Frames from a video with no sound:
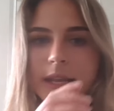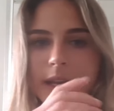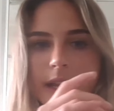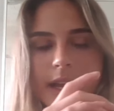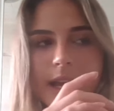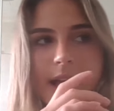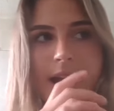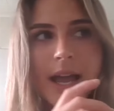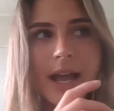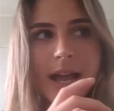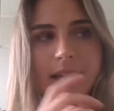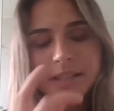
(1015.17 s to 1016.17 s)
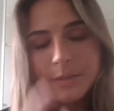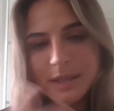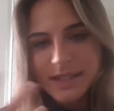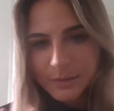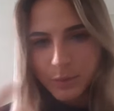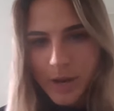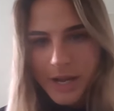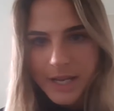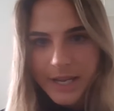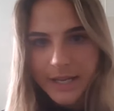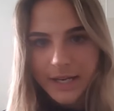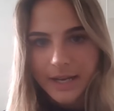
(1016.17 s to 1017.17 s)
like asking myself why
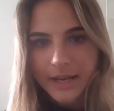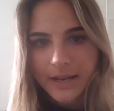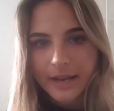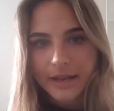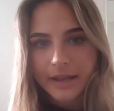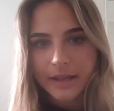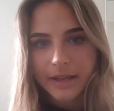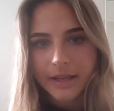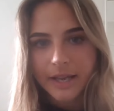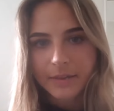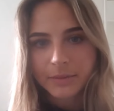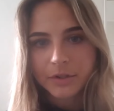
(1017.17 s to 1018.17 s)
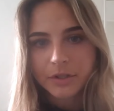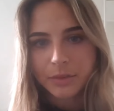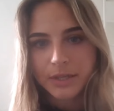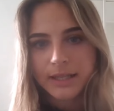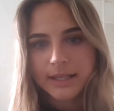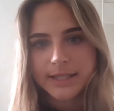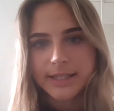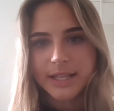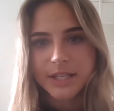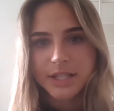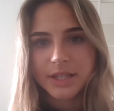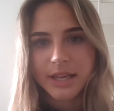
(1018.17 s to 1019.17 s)
again, I I came to the
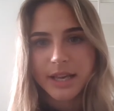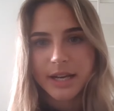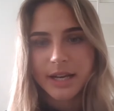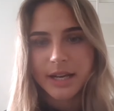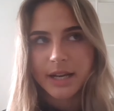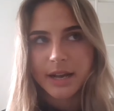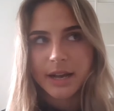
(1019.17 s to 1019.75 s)
realization that